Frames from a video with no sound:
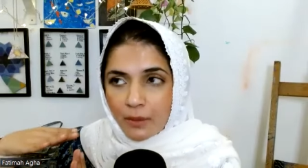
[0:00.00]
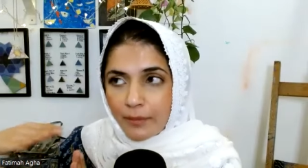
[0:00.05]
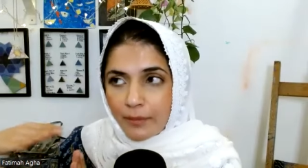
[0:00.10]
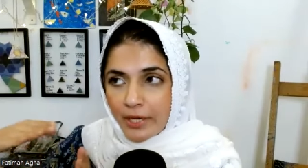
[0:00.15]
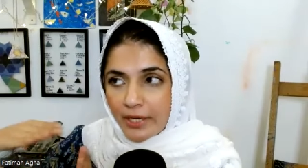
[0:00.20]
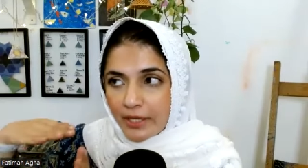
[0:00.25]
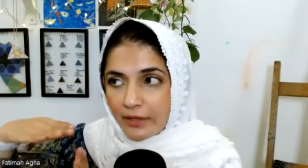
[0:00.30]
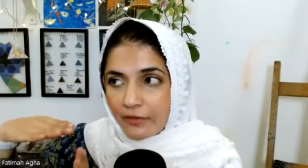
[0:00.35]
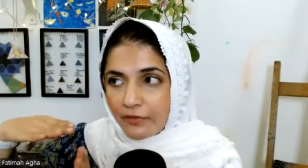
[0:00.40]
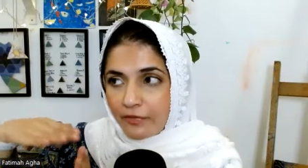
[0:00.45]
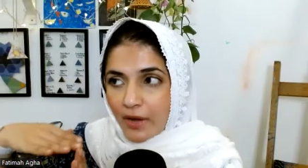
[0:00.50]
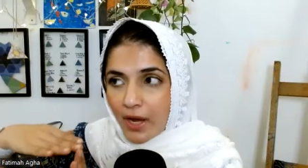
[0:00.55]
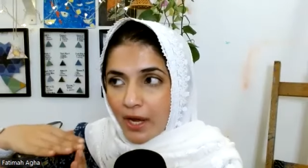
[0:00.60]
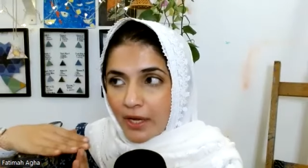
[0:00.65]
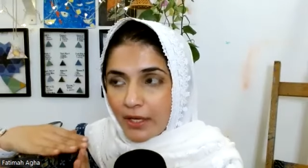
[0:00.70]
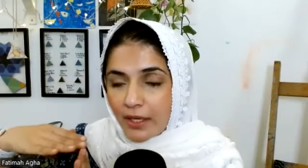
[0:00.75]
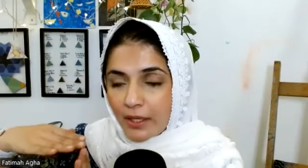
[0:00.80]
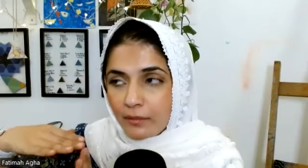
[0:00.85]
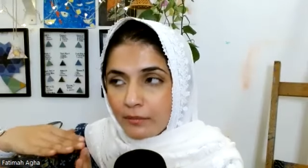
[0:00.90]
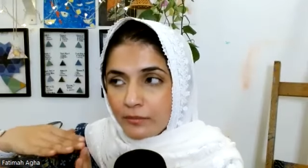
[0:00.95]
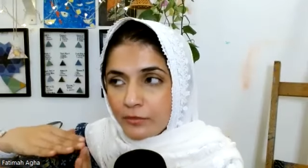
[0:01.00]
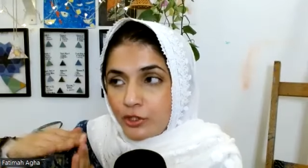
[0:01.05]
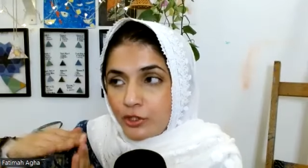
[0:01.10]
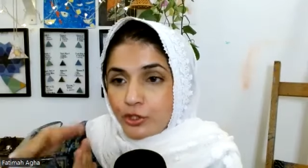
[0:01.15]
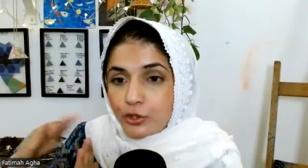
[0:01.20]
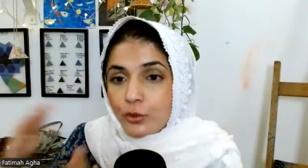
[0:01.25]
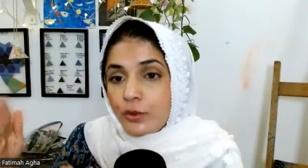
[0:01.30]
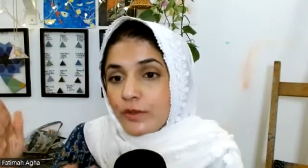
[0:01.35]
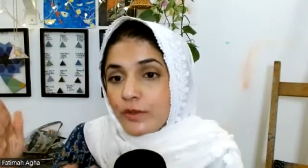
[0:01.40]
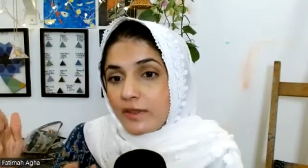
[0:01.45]
But if I am
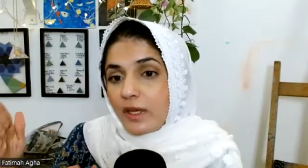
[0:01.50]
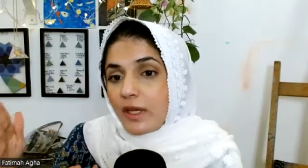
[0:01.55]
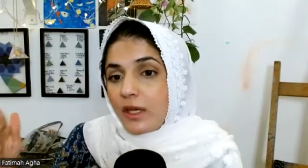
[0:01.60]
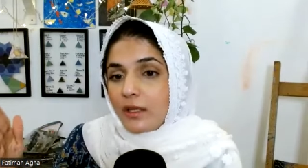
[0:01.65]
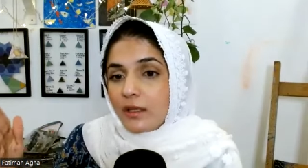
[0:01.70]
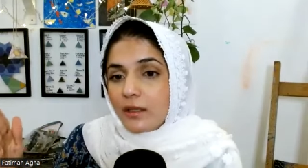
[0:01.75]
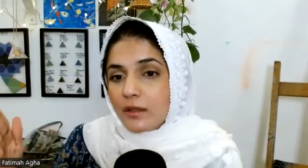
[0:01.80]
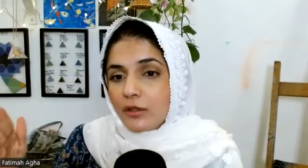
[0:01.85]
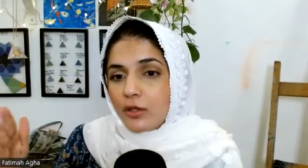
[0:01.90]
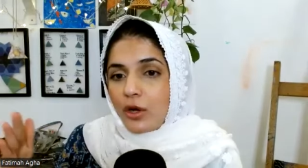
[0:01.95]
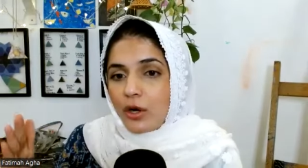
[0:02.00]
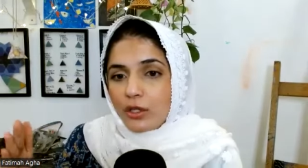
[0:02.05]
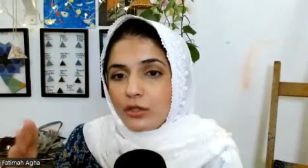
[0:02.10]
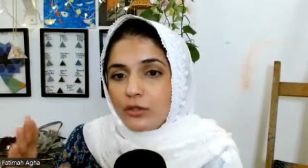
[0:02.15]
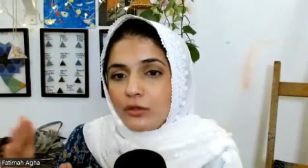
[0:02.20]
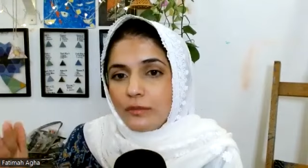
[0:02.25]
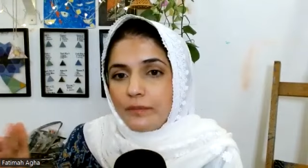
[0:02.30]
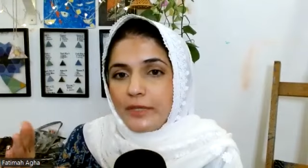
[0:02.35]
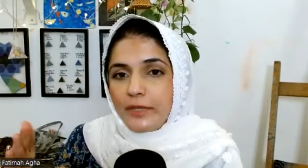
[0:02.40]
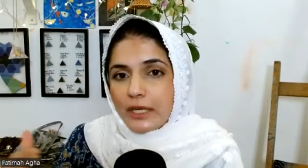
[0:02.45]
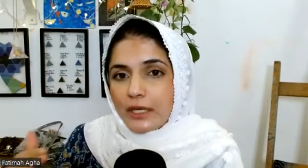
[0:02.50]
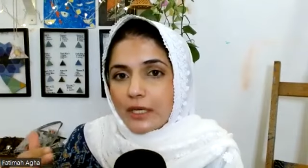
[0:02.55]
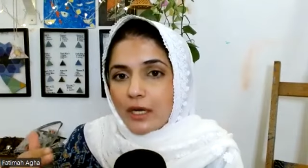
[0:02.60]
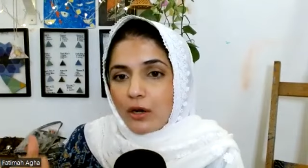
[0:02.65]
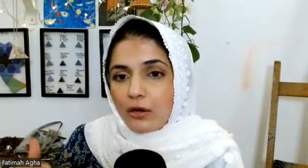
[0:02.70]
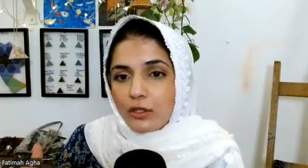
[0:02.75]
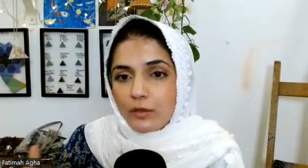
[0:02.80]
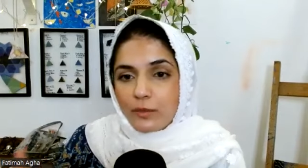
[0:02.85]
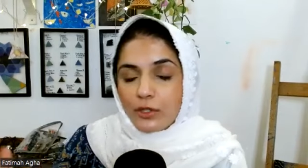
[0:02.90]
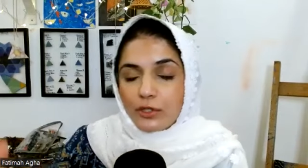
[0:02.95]
choosing not to be
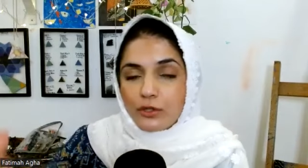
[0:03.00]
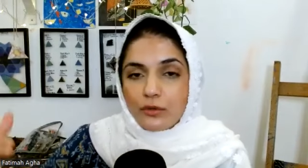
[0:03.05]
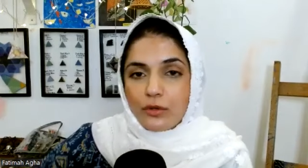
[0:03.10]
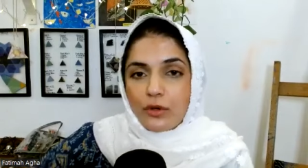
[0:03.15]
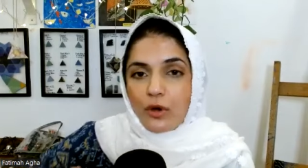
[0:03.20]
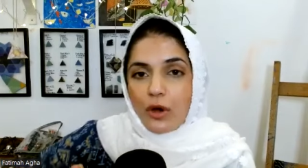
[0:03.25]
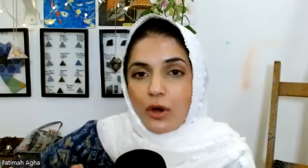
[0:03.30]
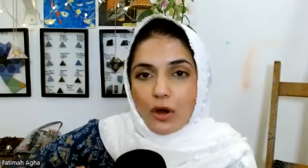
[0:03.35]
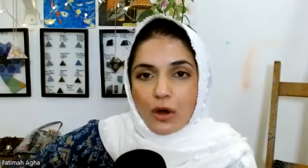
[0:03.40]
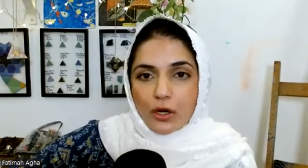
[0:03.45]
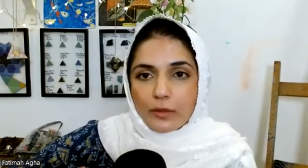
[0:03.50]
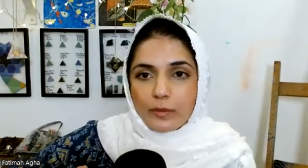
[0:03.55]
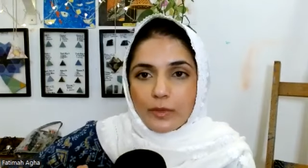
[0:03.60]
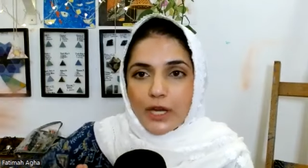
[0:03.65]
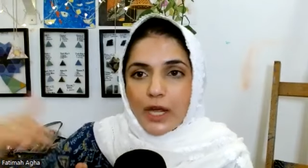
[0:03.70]
accountable to God,